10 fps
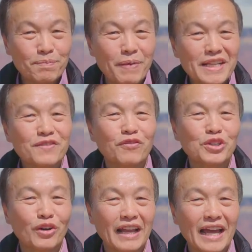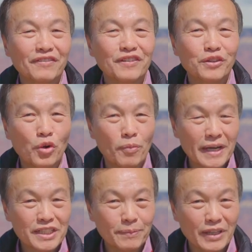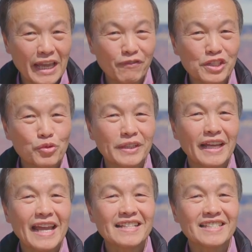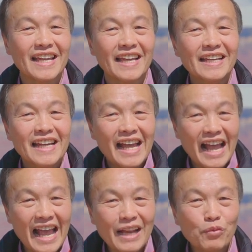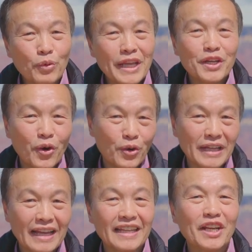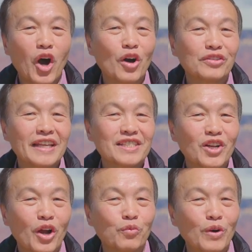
is best for your life. Romans chapter 8 verse 28 say, and we know that in all things God